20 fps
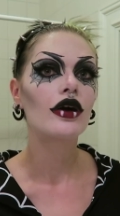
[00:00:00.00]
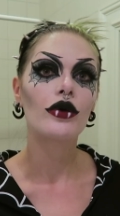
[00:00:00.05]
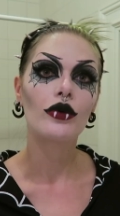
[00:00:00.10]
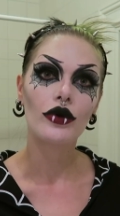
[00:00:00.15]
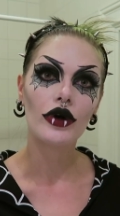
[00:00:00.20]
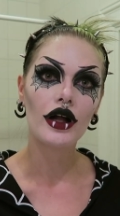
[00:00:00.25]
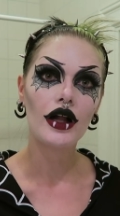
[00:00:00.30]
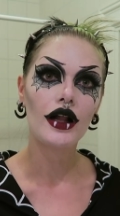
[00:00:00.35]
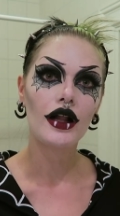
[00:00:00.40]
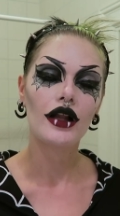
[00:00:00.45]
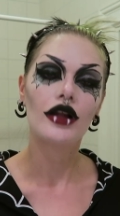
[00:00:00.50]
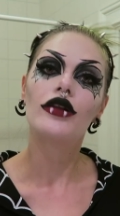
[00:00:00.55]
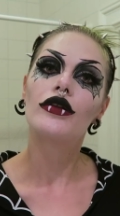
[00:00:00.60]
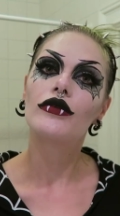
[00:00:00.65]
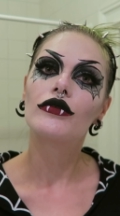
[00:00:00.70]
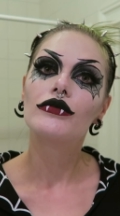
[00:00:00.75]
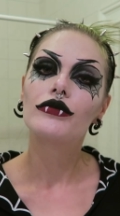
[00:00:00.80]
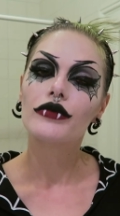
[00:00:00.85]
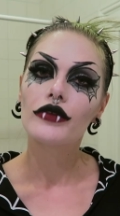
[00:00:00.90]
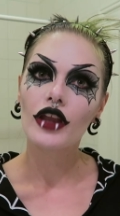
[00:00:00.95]
Well,
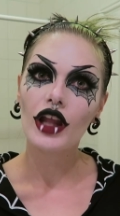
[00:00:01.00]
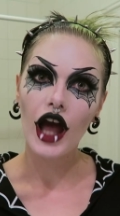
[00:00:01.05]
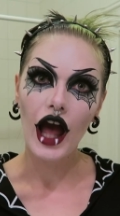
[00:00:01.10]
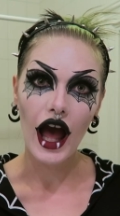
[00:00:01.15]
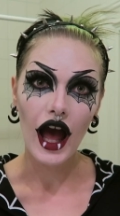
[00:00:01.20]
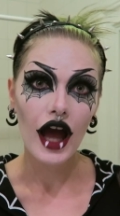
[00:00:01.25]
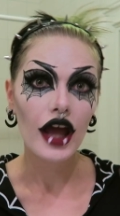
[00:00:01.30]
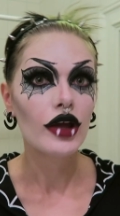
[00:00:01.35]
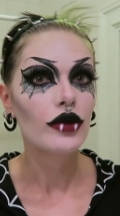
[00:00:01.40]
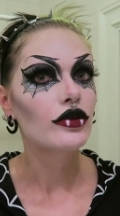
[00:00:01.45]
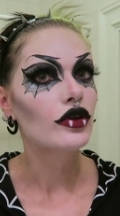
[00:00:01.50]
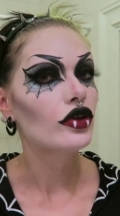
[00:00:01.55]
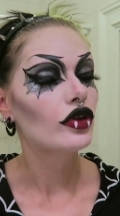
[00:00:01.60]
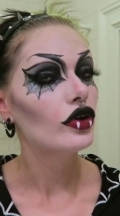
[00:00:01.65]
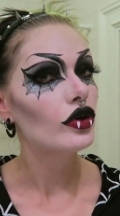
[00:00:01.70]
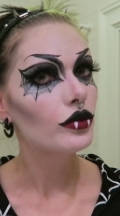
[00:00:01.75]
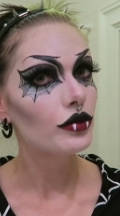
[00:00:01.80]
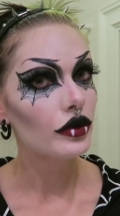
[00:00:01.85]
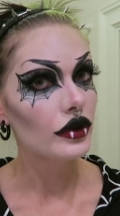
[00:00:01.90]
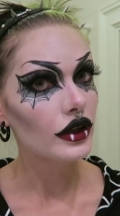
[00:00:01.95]
I am not
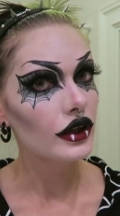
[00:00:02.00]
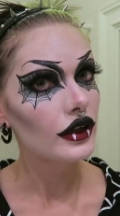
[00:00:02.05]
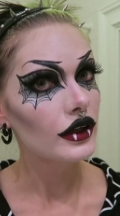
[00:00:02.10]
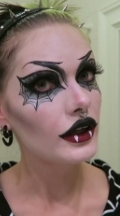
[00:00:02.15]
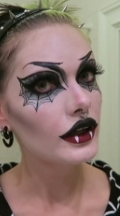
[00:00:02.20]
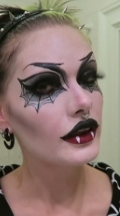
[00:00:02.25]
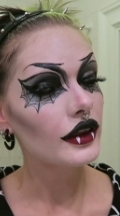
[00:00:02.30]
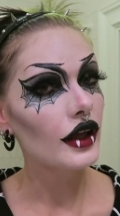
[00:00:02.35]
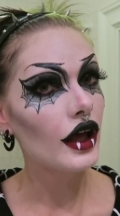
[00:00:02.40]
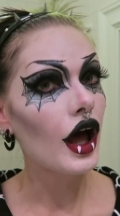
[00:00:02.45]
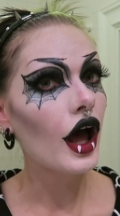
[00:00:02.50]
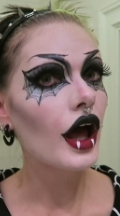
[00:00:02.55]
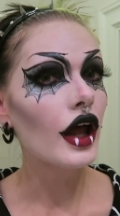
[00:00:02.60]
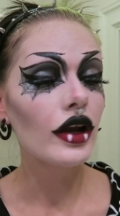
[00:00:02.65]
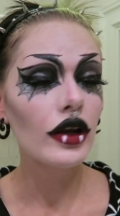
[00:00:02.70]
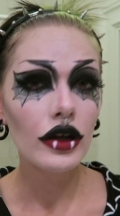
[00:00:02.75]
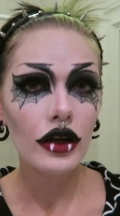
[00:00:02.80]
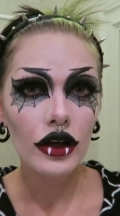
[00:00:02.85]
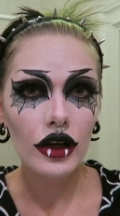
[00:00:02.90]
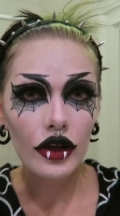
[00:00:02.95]
completely
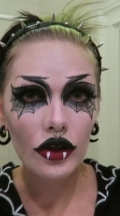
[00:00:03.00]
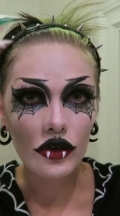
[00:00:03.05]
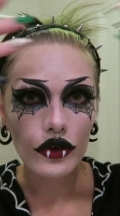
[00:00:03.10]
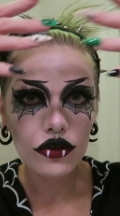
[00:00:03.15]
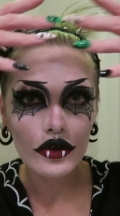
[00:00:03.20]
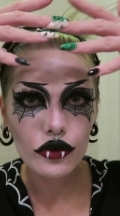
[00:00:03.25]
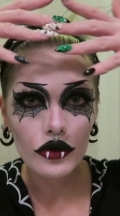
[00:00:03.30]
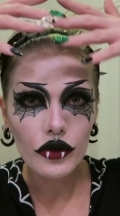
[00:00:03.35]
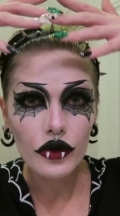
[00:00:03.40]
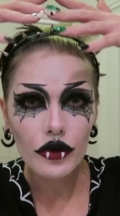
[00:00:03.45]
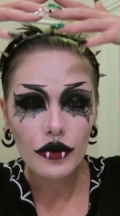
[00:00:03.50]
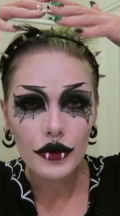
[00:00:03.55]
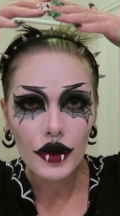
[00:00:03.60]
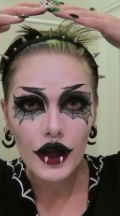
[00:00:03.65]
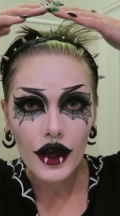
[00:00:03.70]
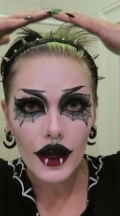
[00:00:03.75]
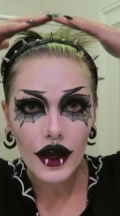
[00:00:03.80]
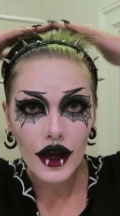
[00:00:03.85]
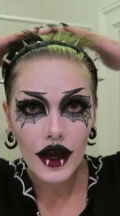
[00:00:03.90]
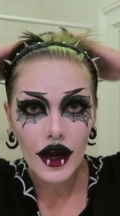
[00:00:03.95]
done, because look at my
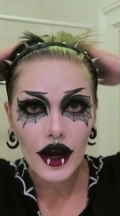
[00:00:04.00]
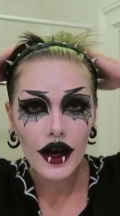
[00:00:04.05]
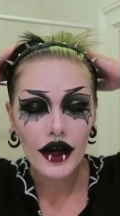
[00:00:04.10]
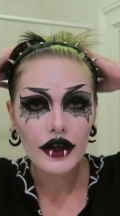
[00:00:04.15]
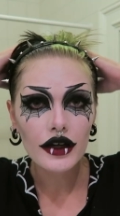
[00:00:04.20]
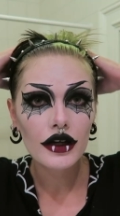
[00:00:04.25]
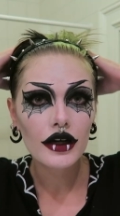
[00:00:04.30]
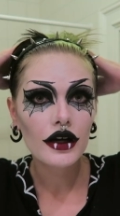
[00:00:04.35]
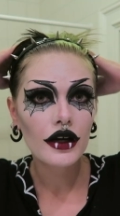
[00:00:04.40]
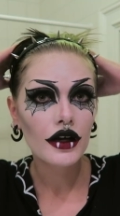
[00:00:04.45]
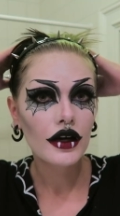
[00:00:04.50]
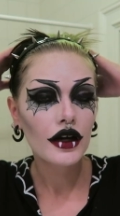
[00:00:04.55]
hair.